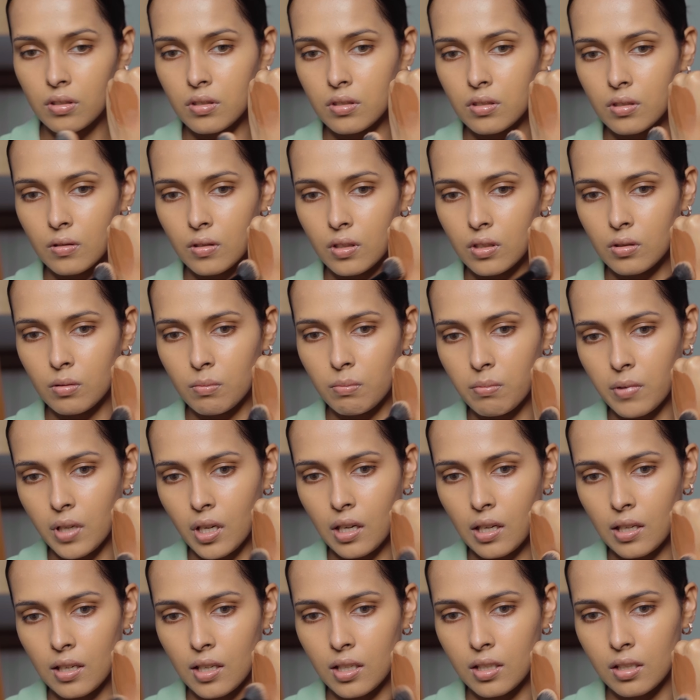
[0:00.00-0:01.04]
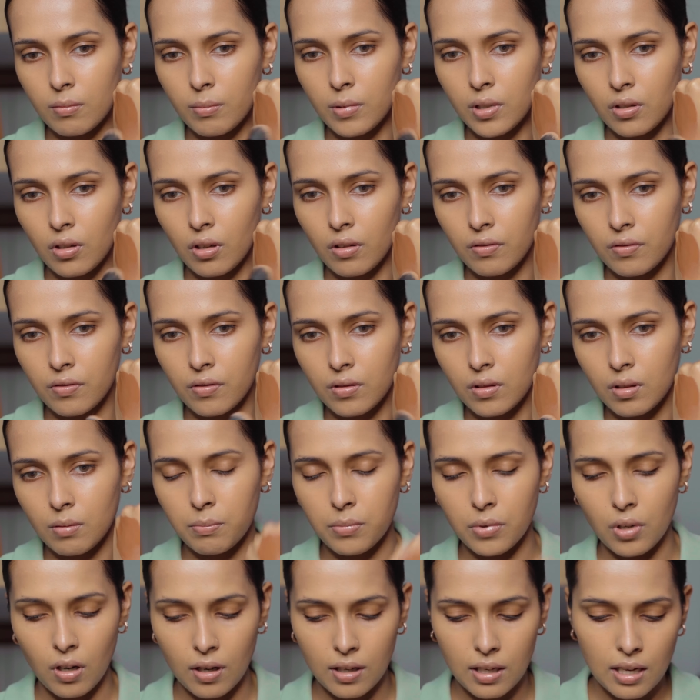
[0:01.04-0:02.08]
Just going to pick a little bit of the
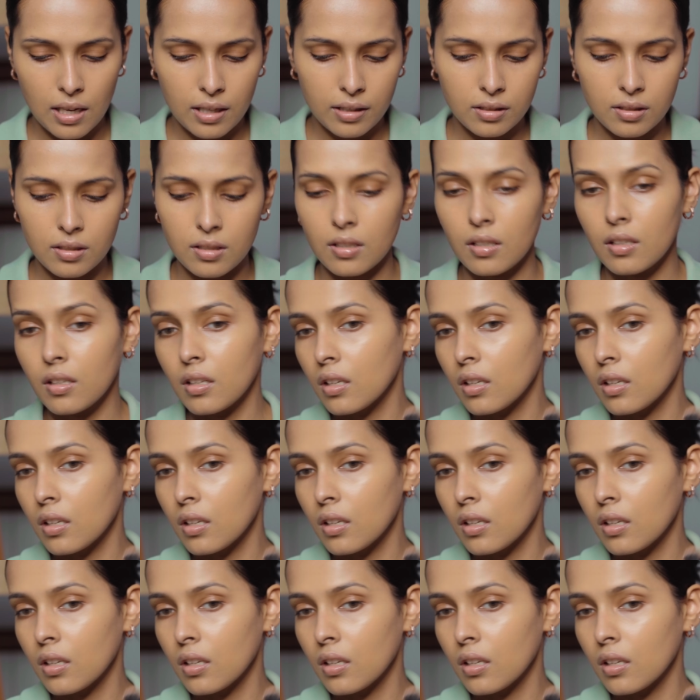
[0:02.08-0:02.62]
product.